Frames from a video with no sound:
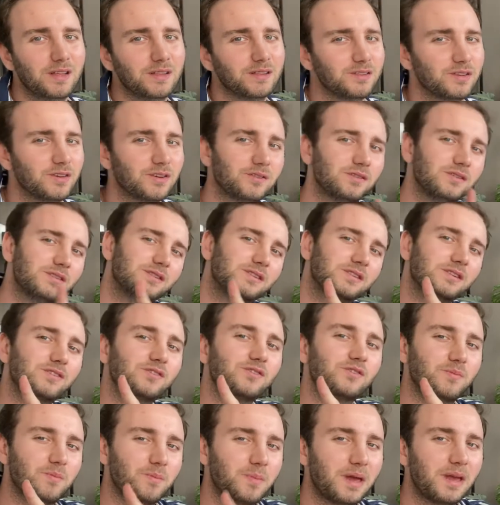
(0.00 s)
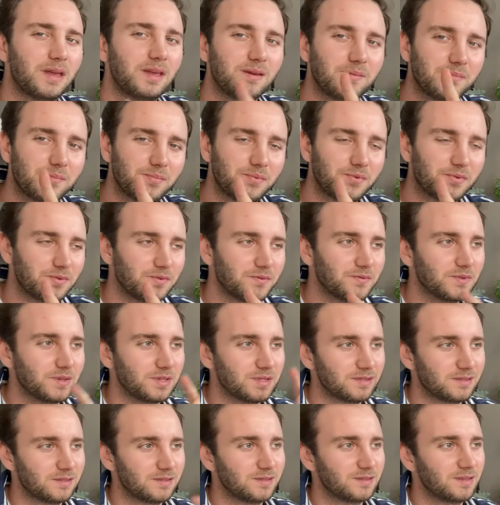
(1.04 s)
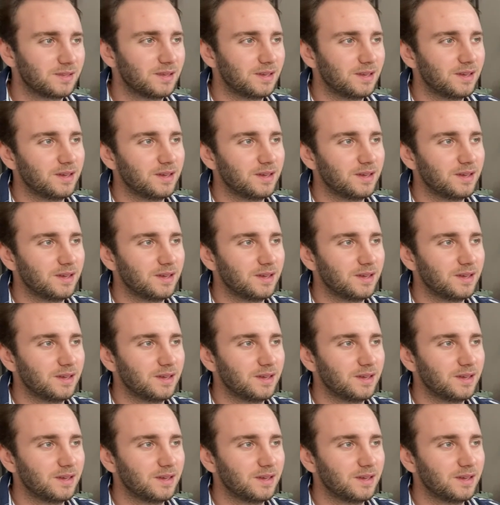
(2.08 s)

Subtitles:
the only thing you may improve is